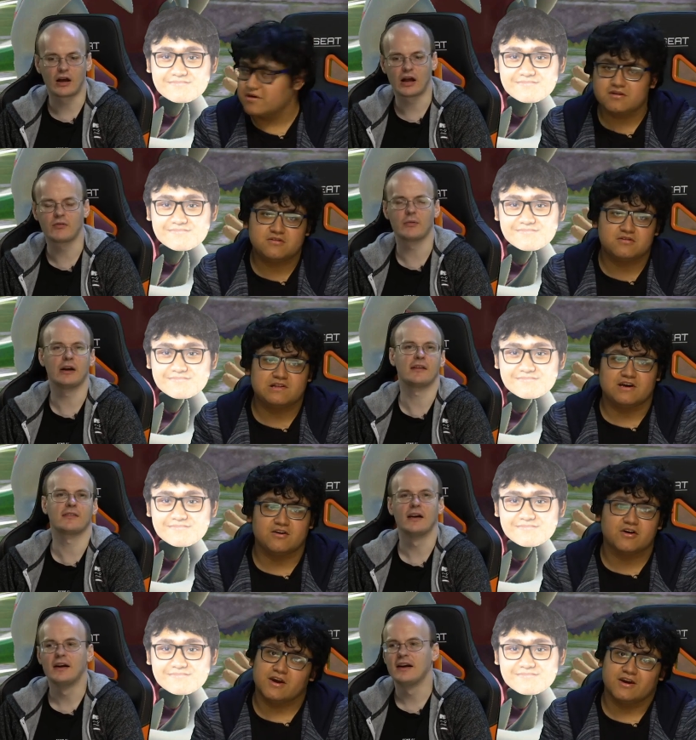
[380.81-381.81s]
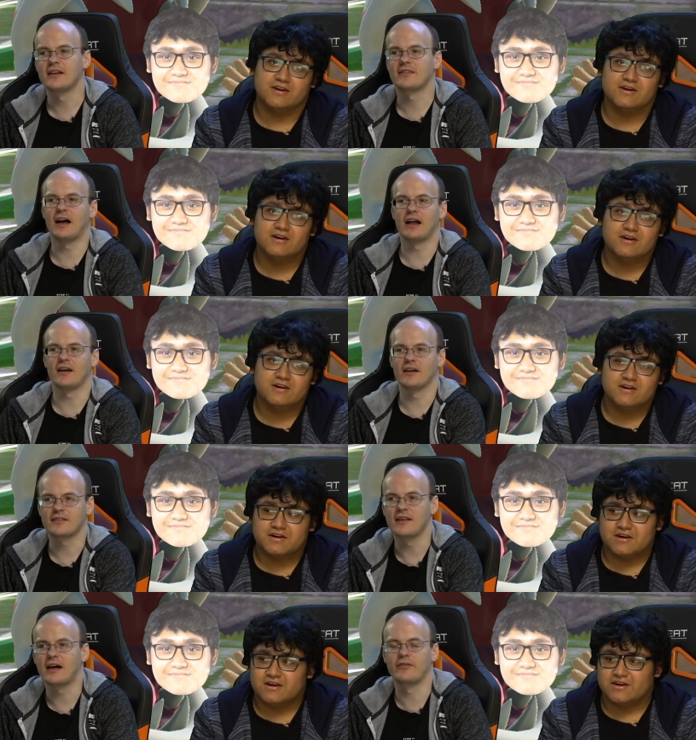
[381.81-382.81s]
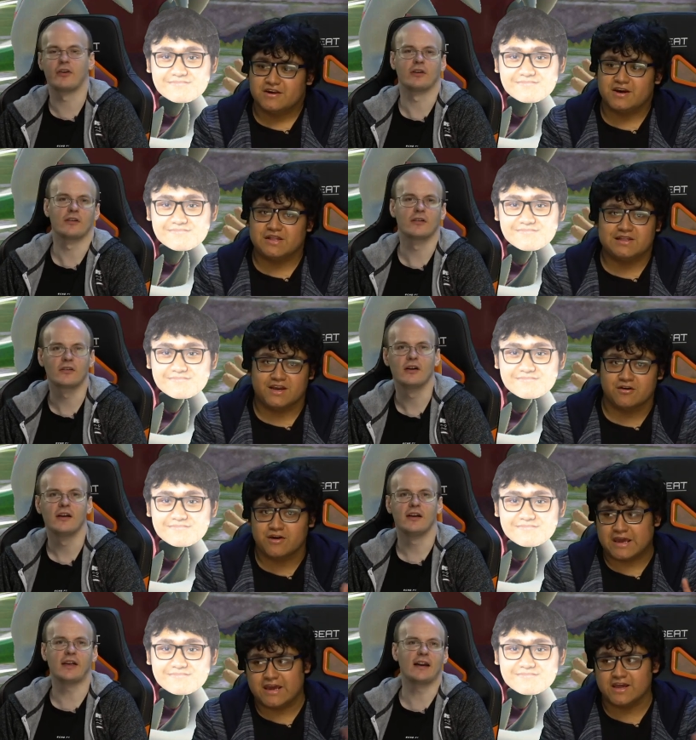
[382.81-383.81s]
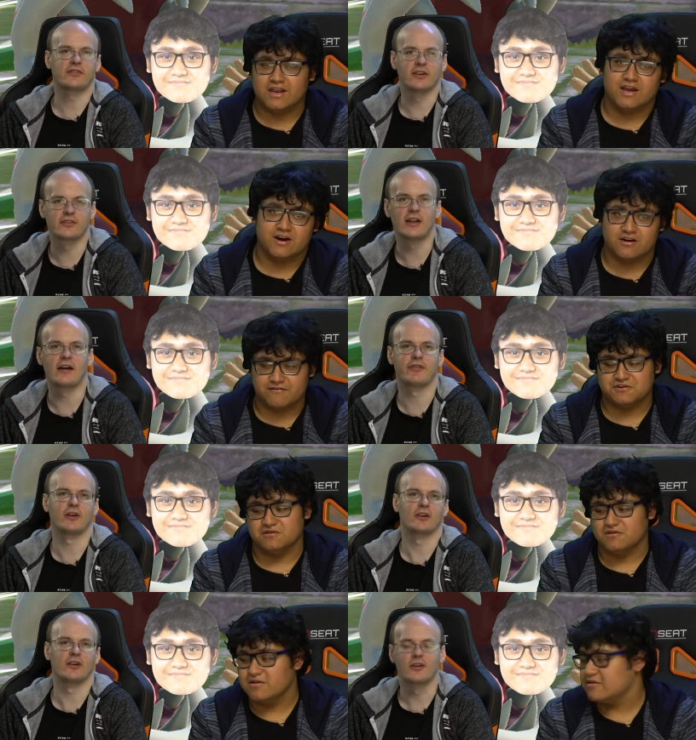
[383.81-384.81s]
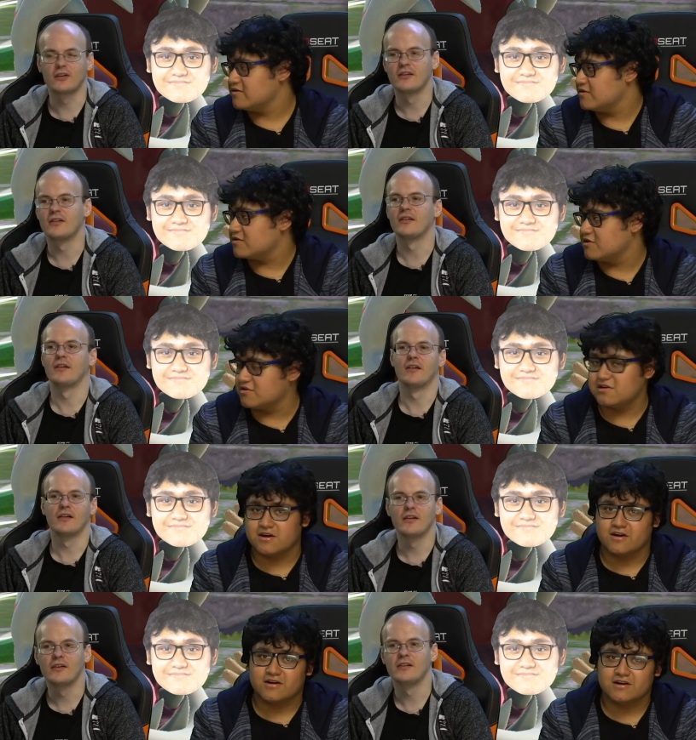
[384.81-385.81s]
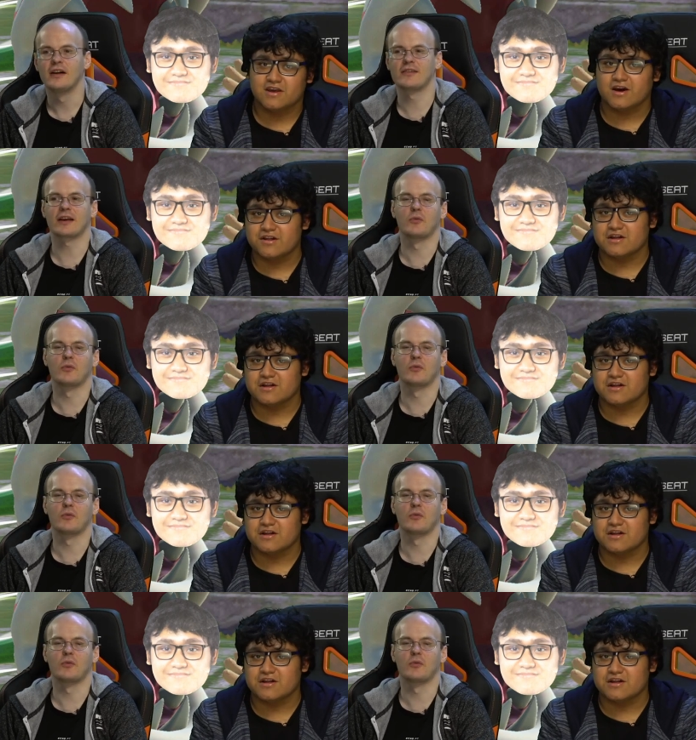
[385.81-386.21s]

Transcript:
Speaker 1: Okay, it's remember. just like it's, okay. It's not. It's not very. He has like okay. It's not is not very good.
Speaker 2: It's just like he it's has